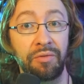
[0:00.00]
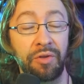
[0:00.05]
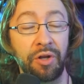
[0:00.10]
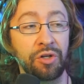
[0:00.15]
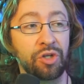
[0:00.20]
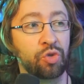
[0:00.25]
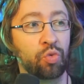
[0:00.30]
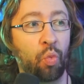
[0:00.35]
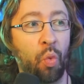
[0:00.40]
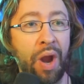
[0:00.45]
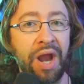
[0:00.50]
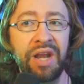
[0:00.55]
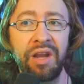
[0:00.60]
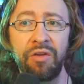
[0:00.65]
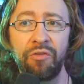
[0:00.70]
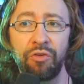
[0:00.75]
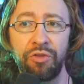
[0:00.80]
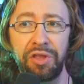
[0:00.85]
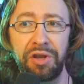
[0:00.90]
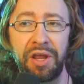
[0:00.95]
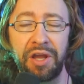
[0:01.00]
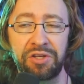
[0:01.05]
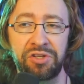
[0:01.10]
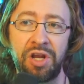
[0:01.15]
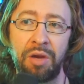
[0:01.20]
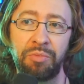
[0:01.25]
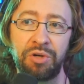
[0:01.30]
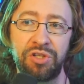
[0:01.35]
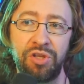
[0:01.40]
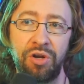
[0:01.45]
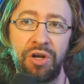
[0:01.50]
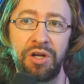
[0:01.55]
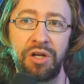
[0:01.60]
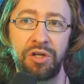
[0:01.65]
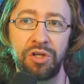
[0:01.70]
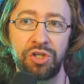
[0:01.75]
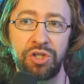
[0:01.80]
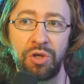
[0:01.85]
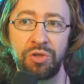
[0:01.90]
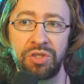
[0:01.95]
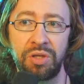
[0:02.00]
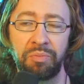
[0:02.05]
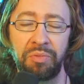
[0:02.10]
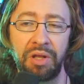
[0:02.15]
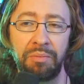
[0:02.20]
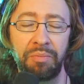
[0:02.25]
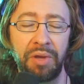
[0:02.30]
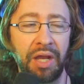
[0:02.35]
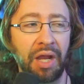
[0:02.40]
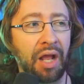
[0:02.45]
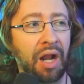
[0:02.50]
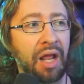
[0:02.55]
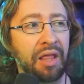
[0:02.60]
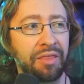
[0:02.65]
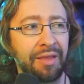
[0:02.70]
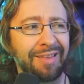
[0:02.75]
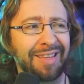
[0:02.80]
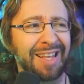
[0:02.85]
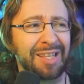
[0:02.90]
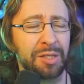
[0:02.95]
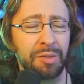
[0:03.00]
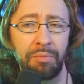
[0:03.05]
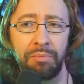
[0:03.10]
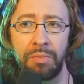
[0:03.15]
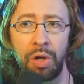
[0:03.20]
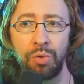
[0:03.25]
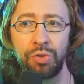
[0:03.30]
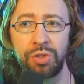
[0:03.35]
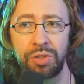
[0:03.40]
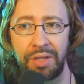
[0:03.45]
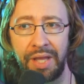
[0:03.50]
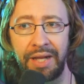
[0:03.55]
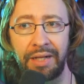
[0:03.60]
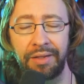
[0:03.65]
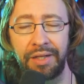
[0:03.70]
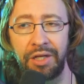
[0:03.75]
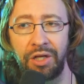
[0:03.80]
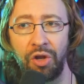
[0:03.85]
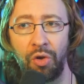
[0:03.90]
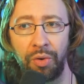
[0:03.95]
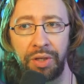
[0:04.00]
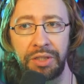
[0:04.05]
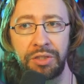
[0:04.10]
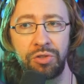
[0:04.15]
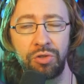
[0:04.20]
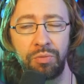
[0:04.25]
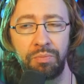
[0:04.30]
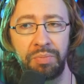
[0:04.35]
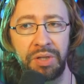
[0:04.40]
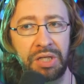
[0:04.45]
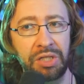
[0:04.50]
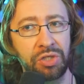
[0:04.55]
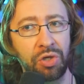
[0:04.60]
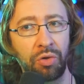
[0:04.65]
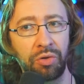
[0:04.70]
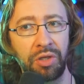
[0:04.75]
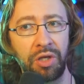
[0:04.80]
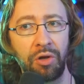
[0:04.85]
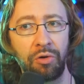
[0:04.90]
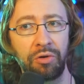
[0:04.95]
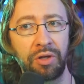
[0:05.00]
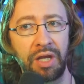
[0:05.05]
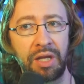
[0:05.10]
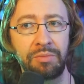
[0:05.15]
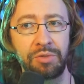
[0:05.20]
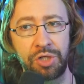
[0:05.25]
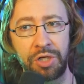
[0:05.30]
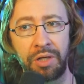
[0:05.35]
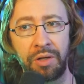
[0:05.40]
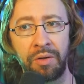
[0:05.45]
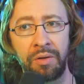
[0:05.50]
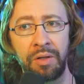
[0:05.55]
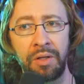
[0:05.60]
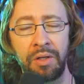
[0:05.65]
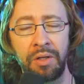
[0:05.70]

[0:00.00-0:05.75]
they're just waiting for the next opportunity to show something big, and I think that's most likely going to be Tokyo Game Show.